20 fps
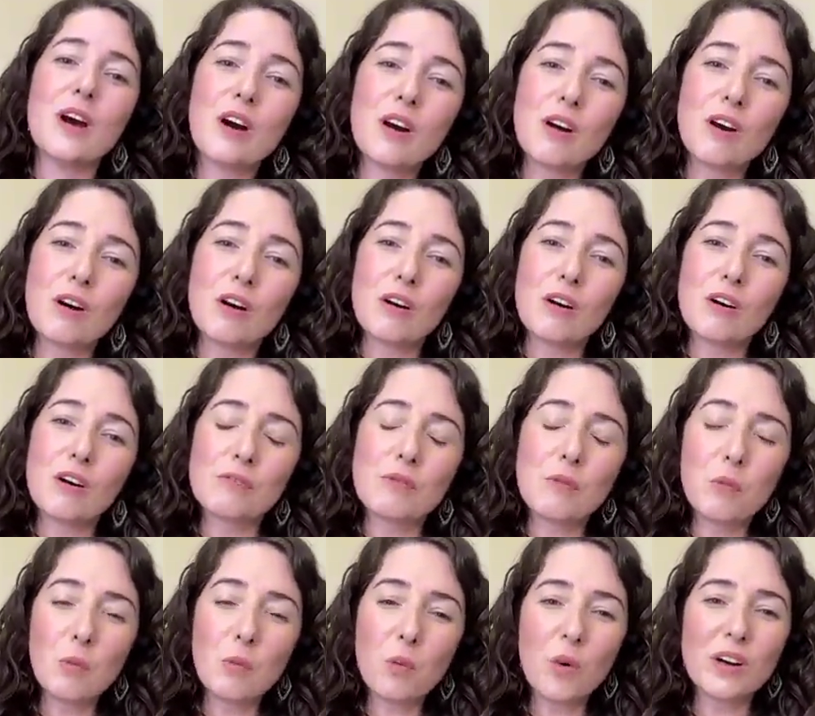of
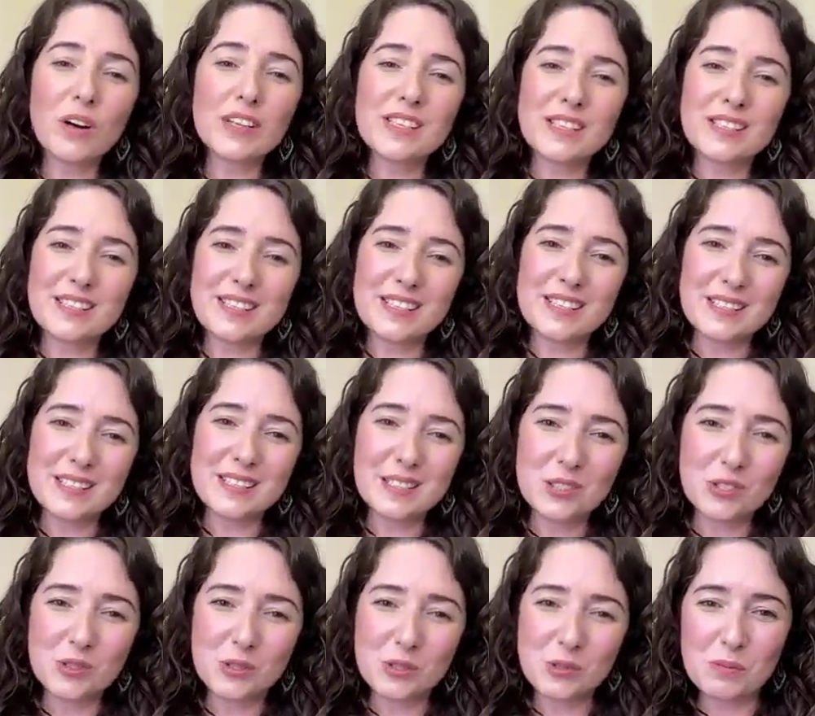what it
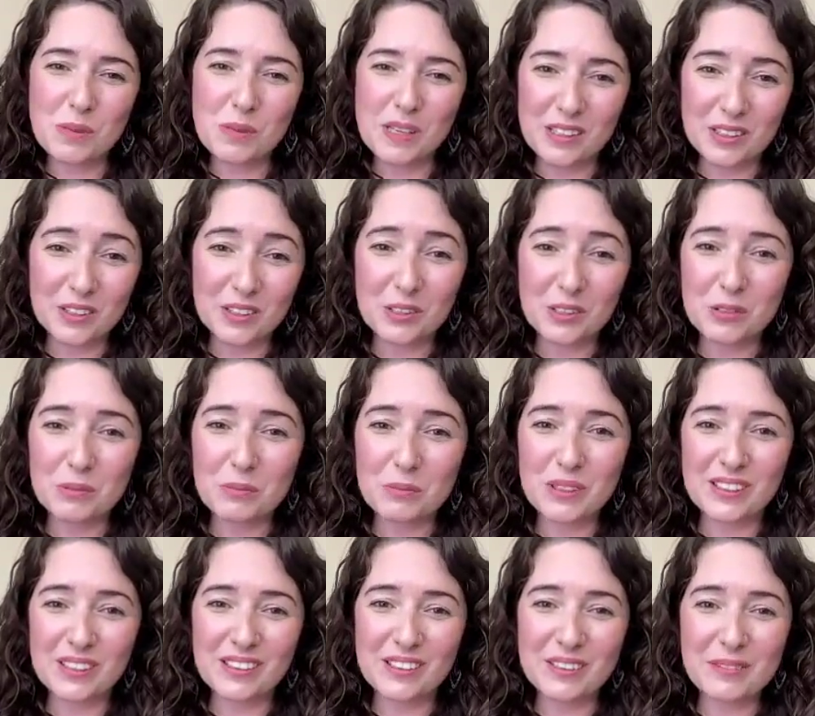is to be a
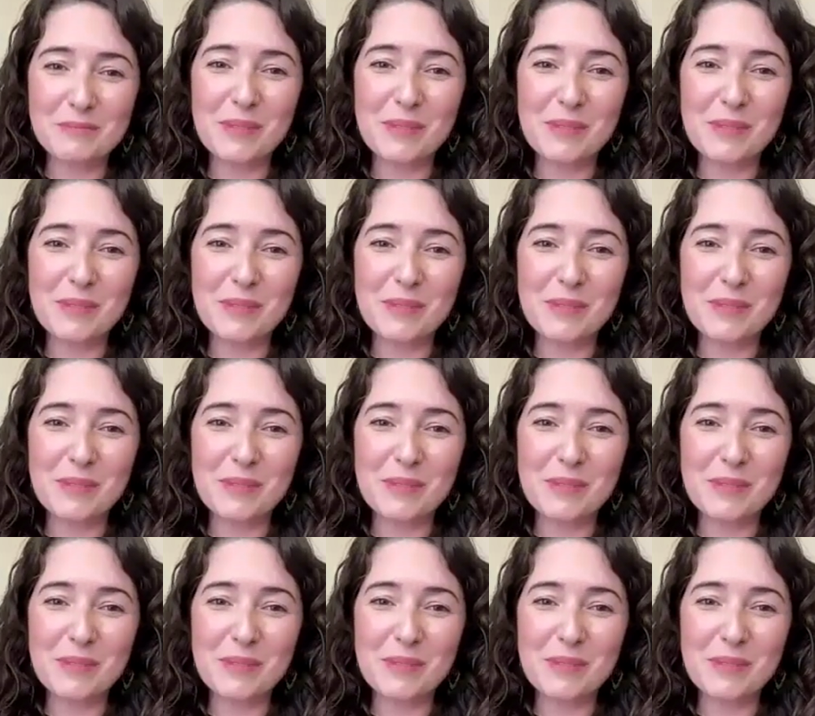human